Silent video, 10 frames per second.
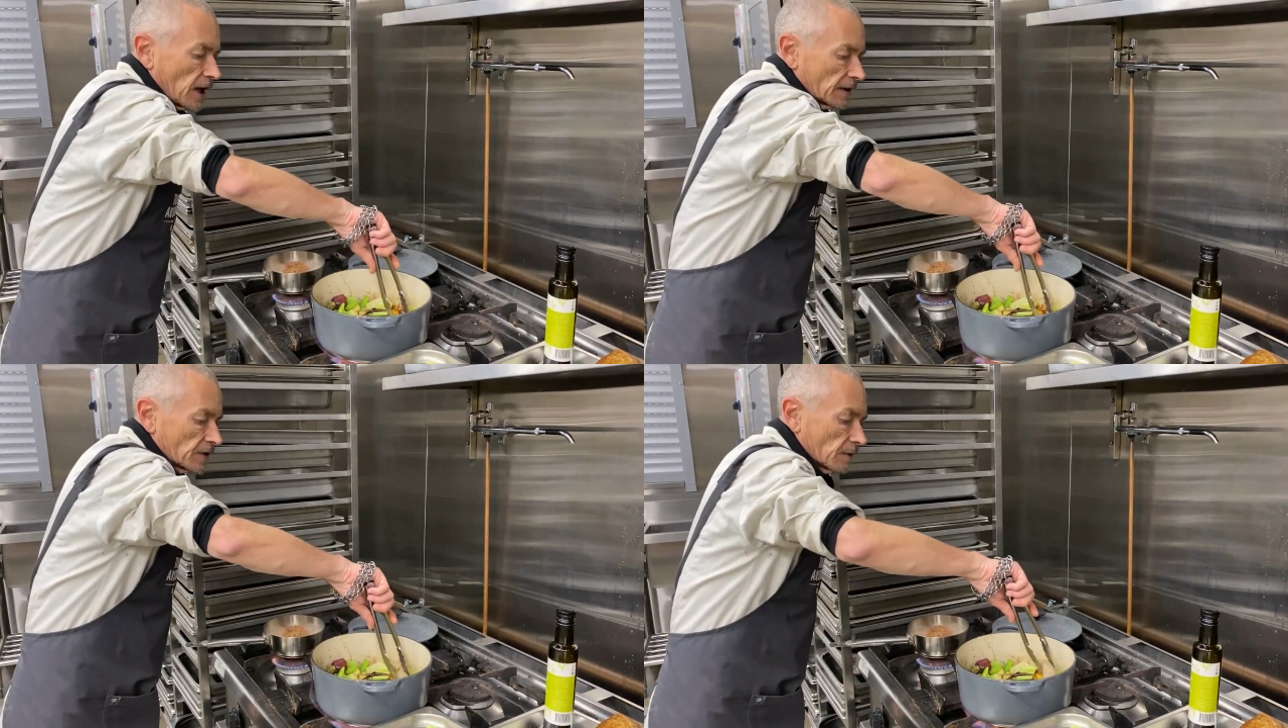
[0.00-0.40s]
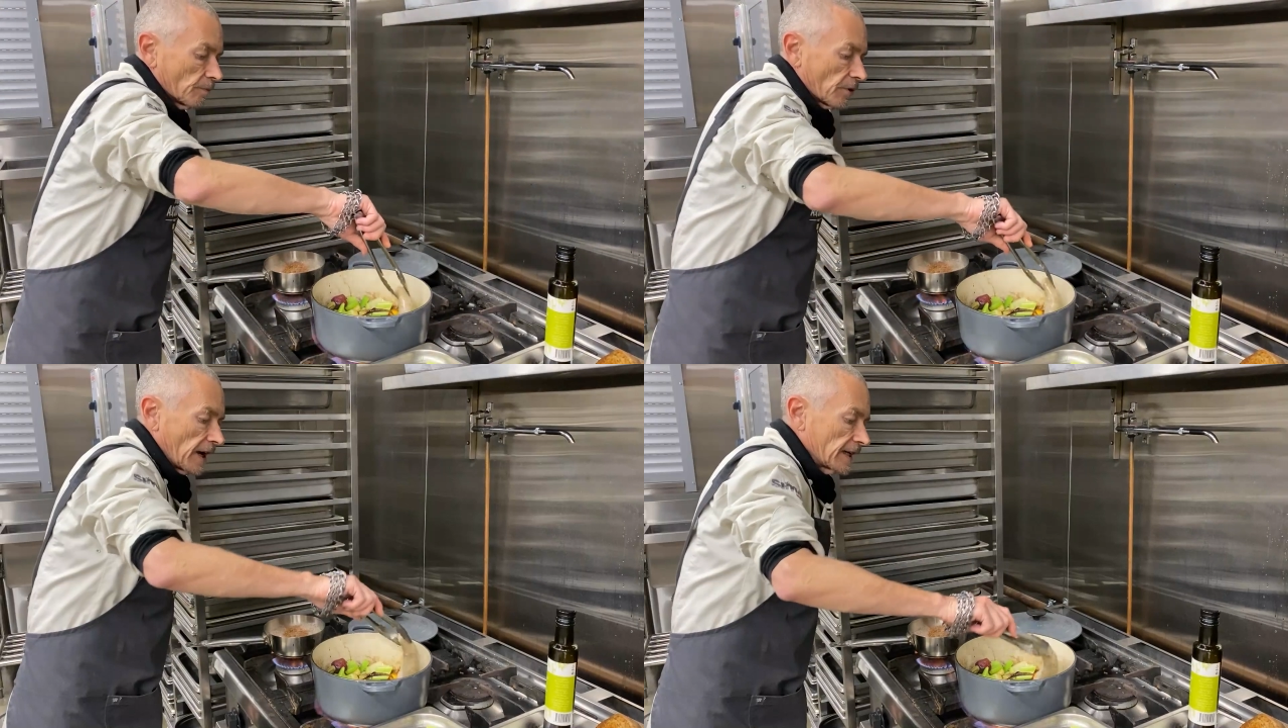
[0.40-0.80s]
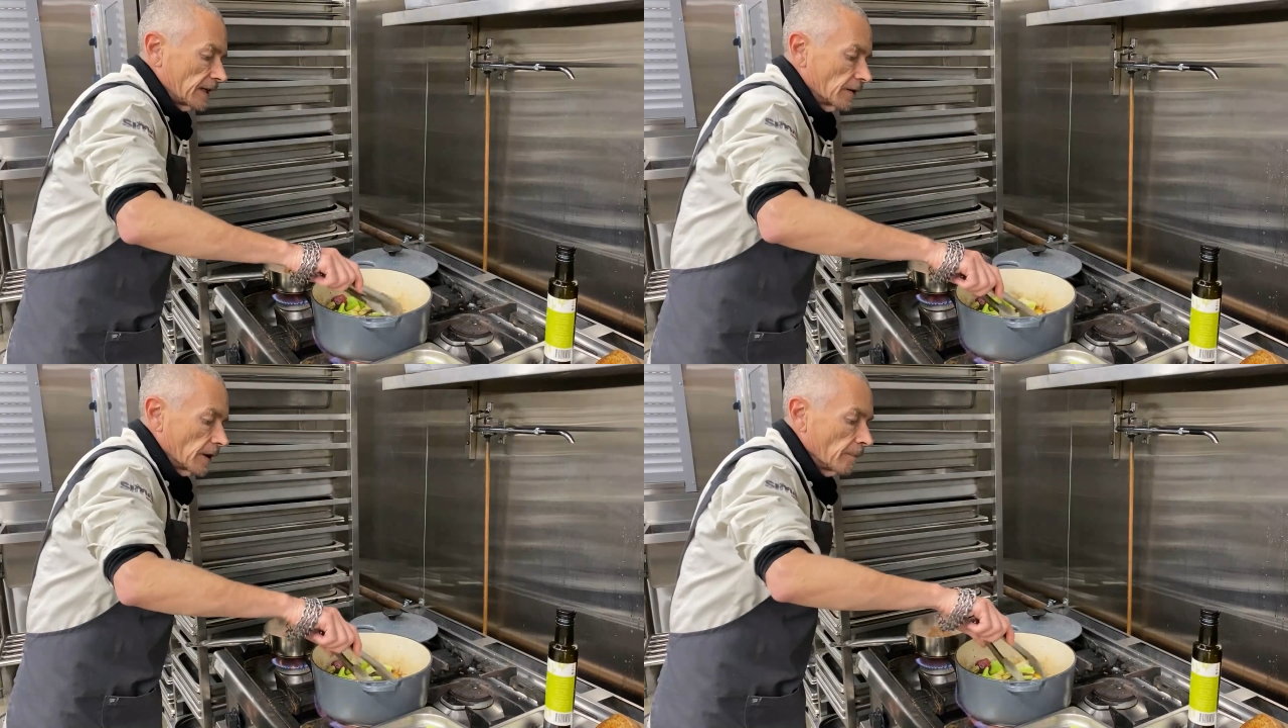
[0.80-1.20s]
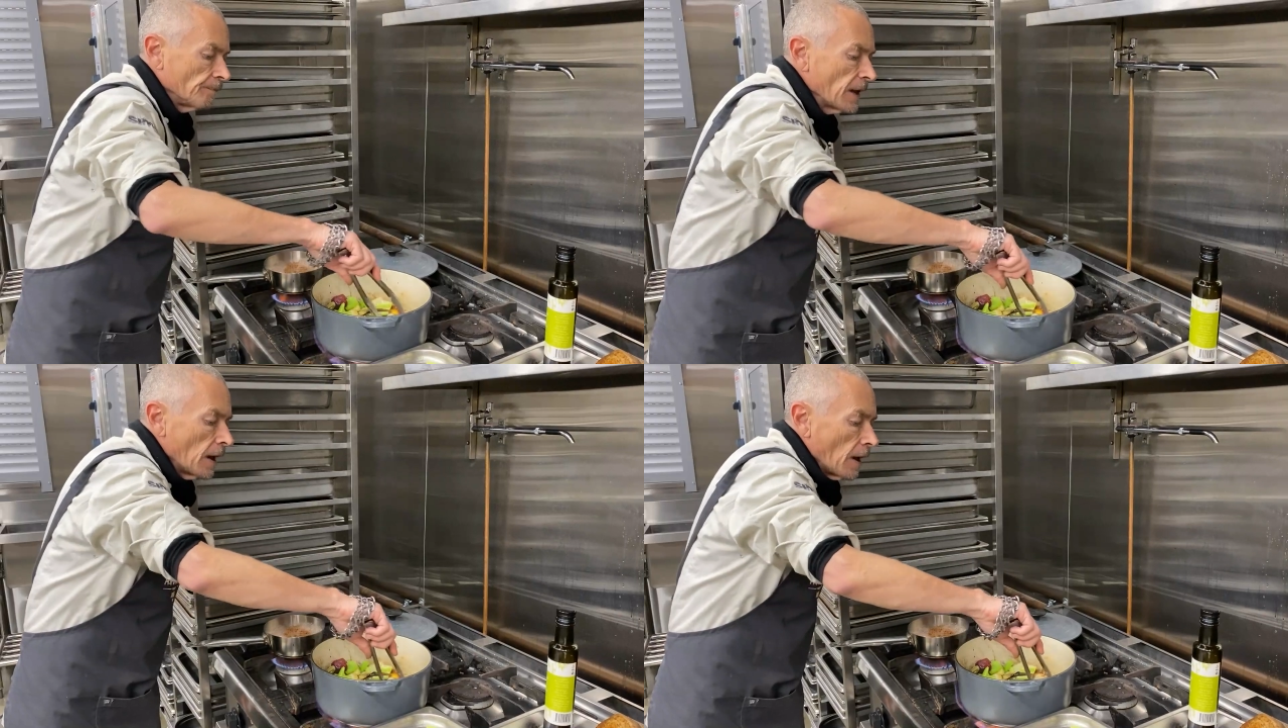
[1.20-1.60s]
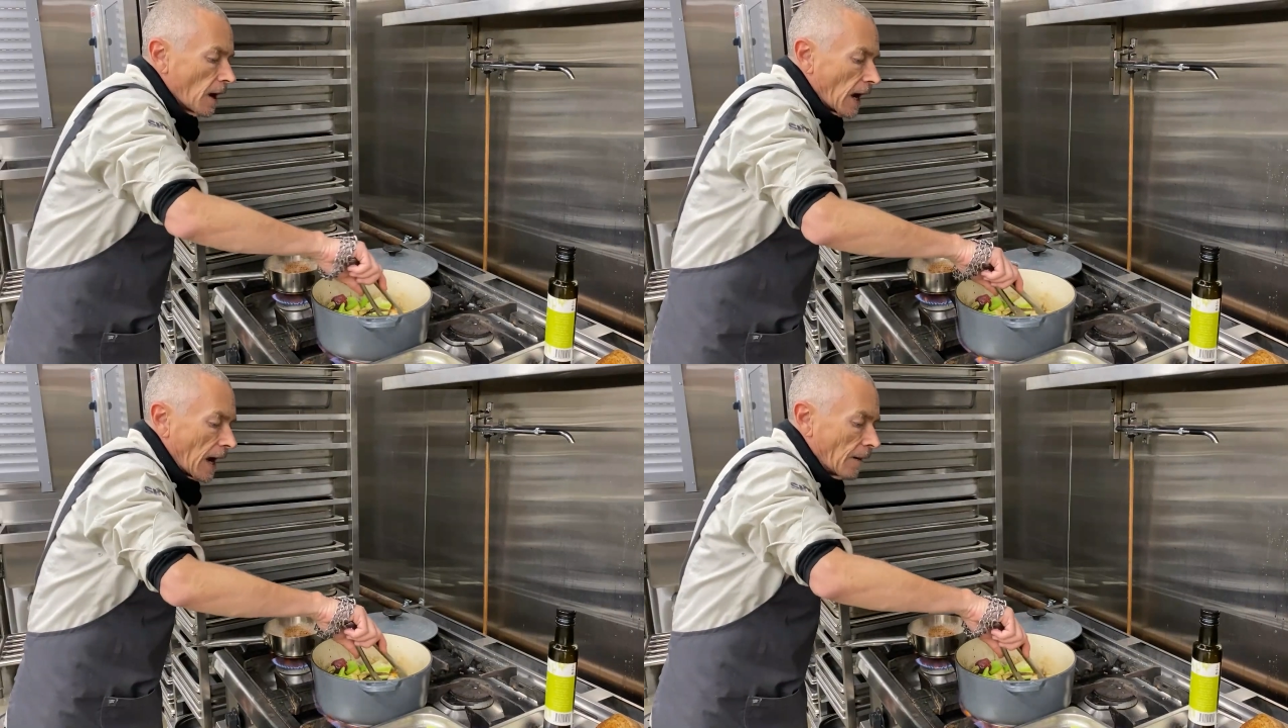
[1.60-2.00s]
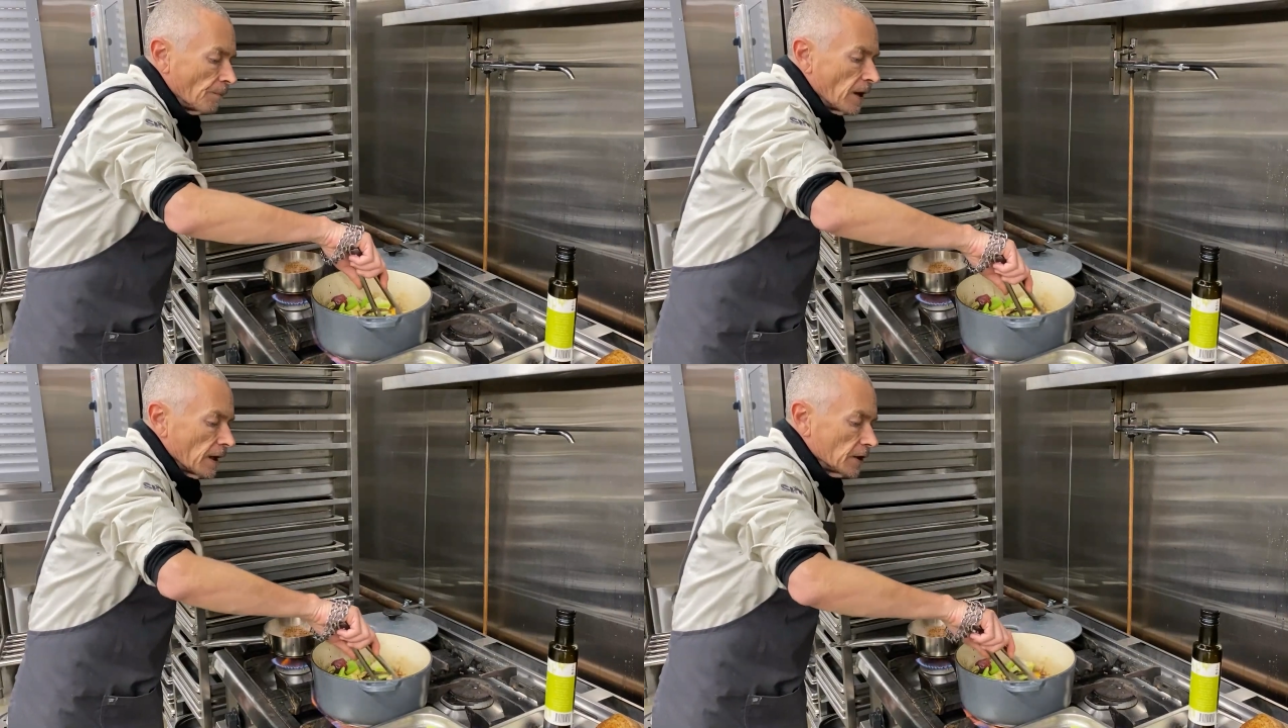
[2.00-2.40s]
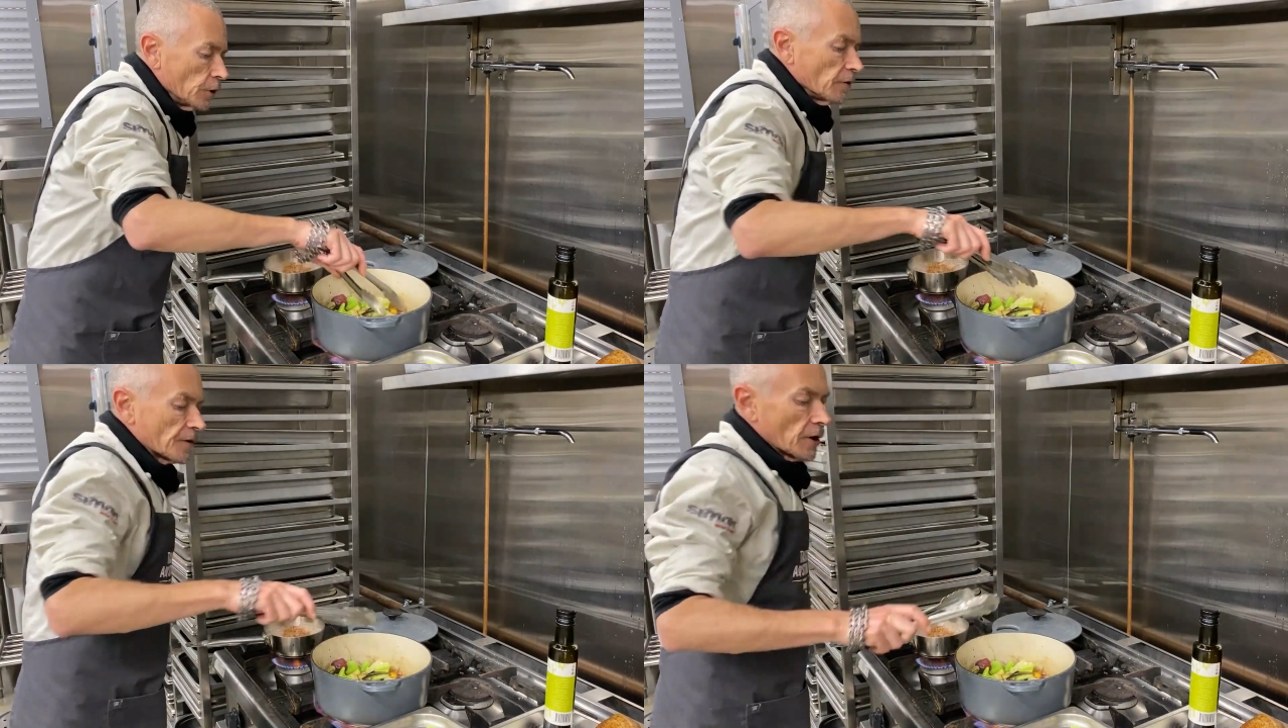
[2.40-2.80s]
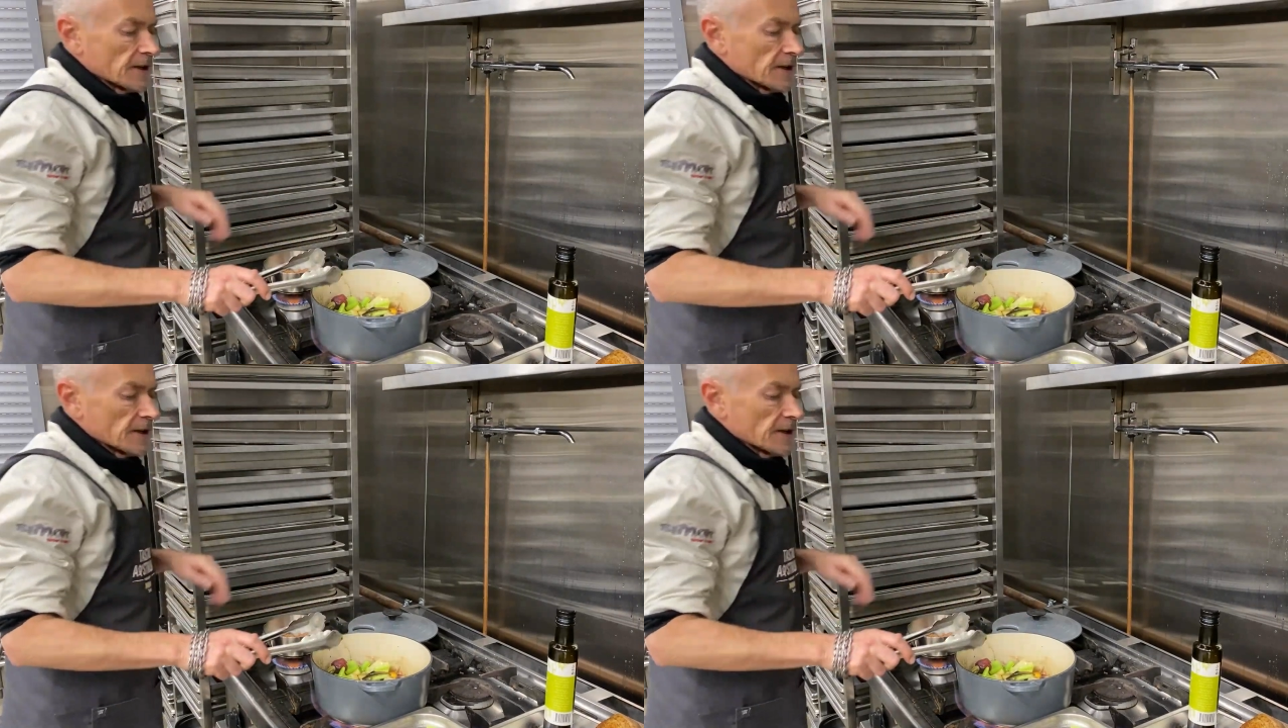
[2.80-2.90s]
junk to break in them. You've got